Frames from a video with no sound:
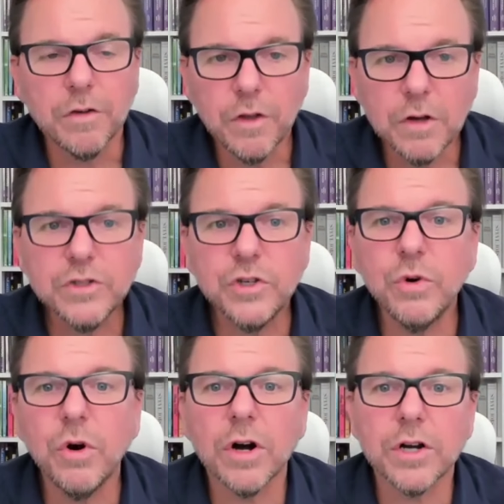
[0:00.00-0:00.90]
For those of
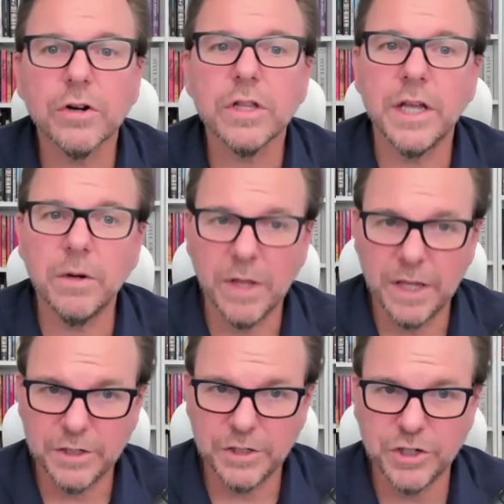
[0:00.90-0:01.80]
you who are currently in a
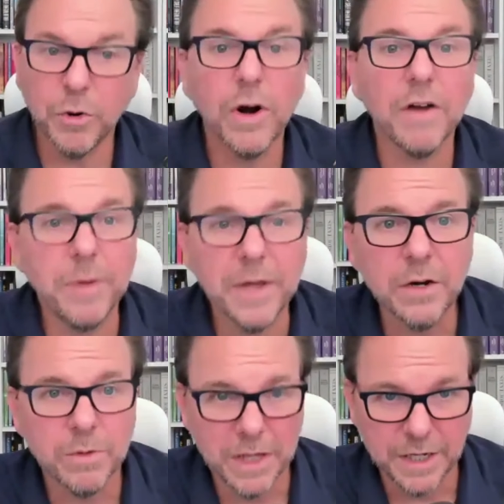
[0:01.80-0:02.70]
relationship or have been
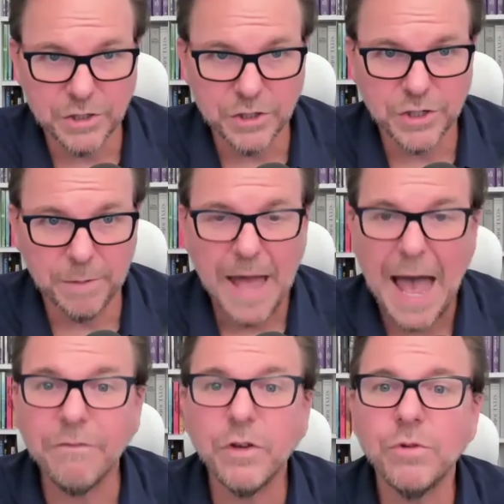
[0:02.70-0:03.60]
in a relationship,
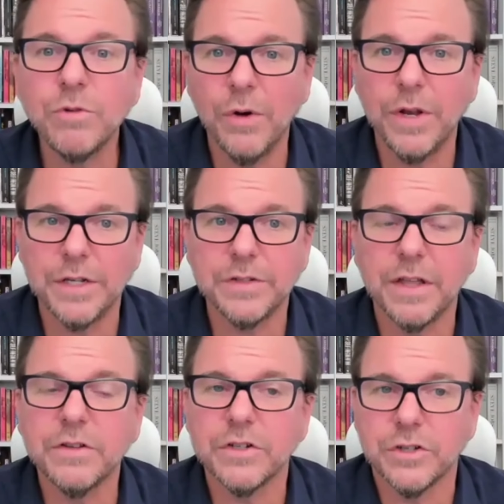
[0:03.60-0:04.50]
have you noticed
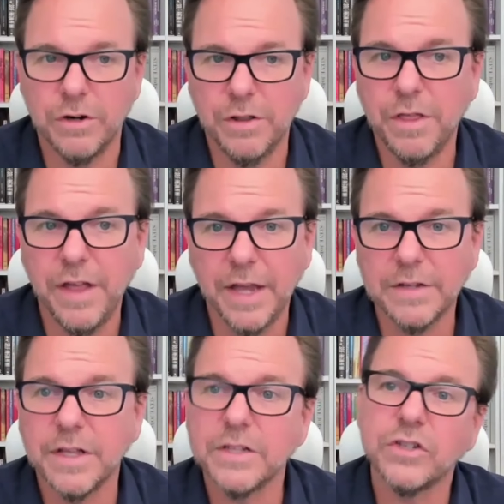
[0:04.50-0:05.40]
that there's certain
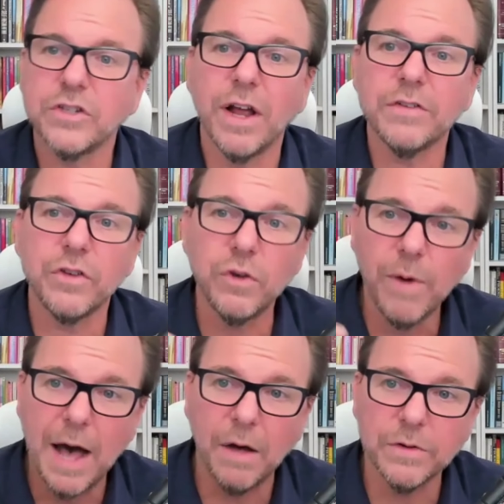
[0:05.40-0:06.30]
things that stress
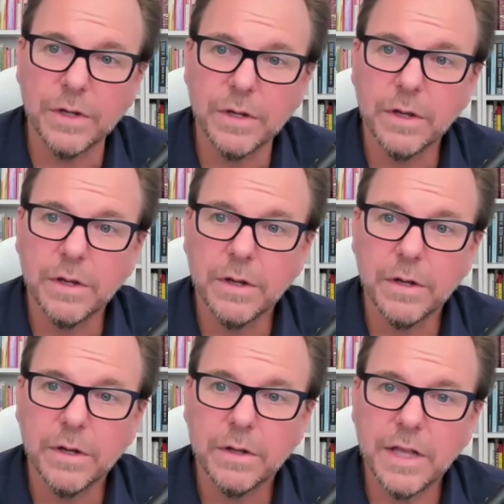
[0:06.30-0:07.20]
you out
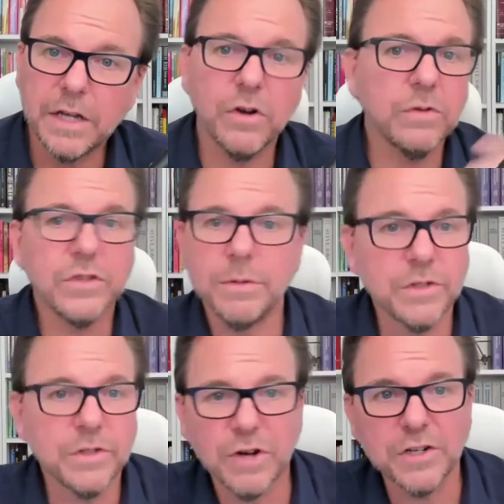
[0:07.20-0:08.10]
that don't seem
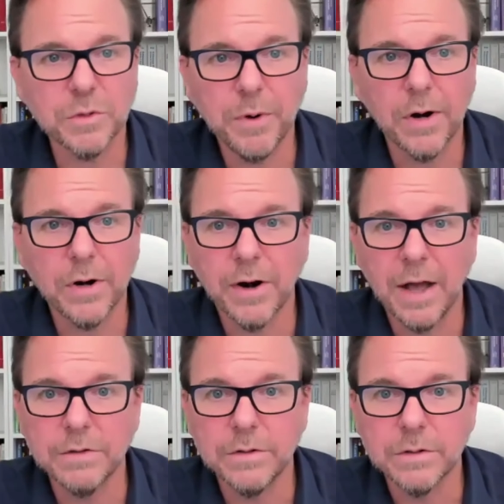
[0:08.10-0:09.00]
to stress your partner
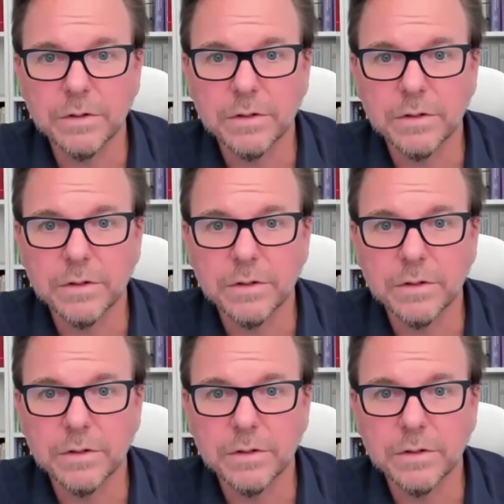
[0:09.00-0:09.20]
out?